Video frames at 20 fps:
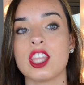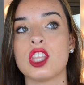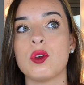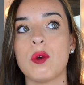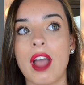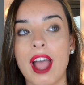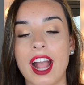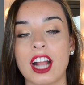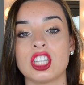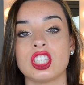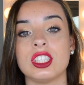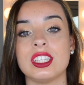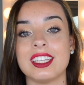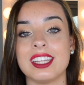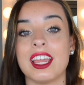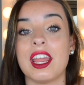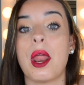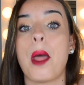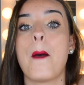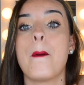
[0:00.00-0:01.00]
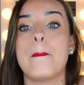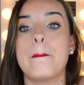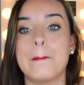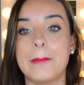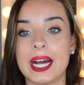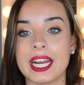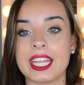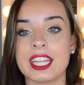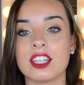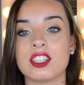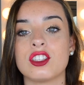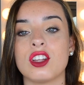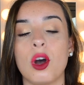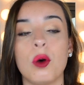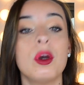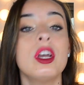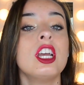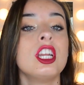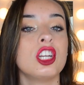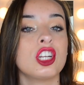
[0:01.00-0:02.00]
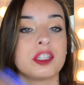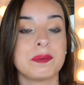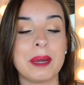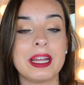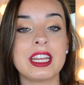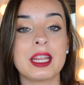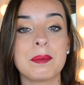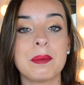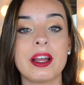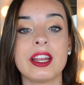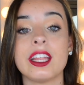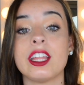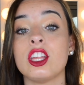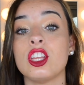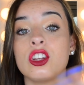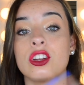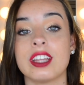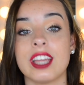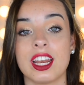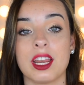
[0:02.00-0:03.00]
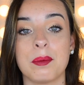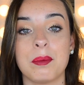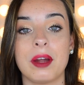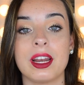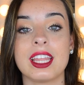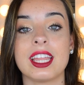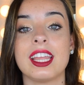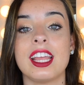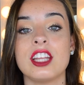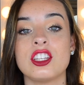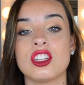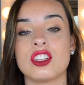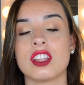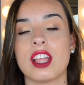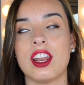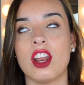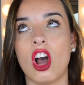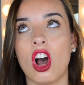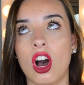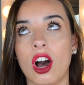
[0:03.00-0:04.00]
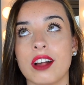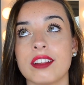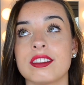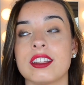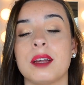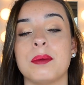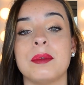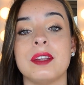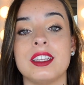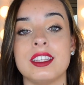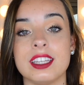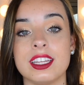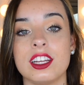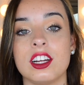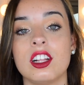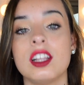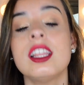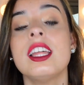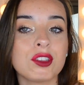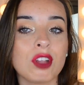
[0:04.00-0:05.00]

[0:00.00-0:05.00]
You actually get money. So you're spending money, you're getting money. It's just an awesome deal.